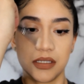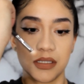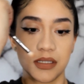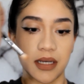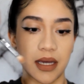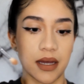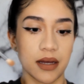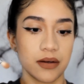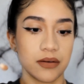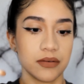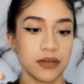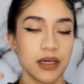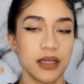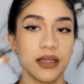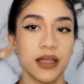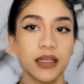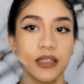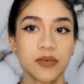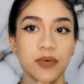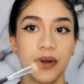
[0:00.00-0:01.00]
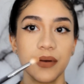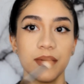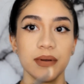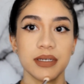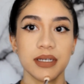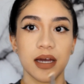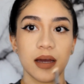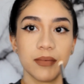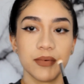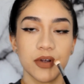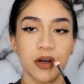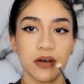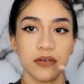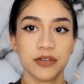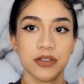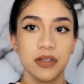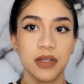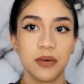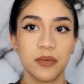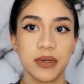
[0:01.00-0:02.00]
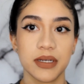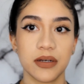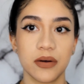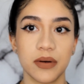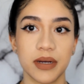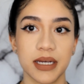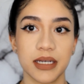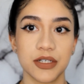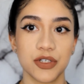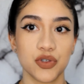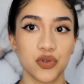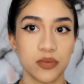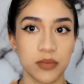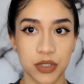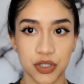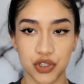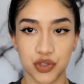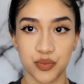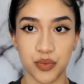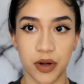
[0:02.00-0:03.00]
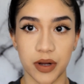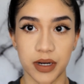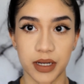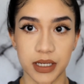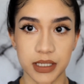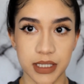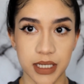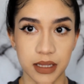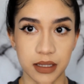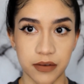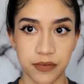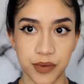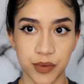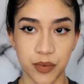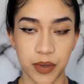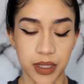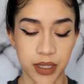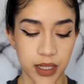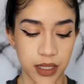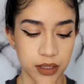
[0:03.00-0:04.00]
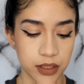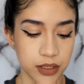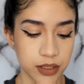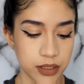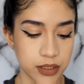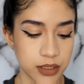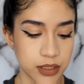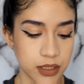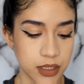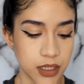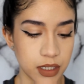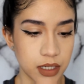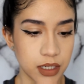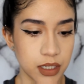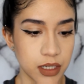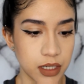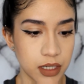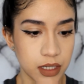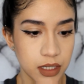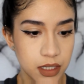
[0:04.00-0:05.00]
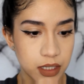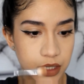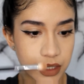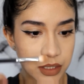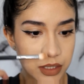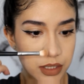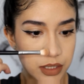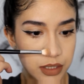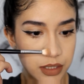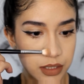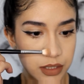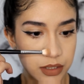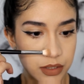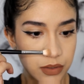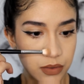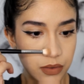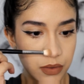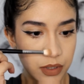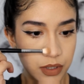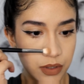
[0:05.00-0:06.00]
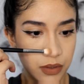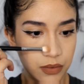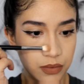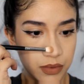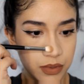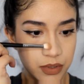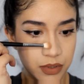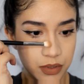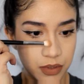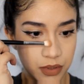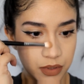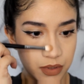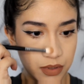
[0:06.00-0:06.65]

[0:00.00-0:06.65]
down. And that's why we tapped off, so that we don't get too much product. I love the way that looks. It just looks so cute.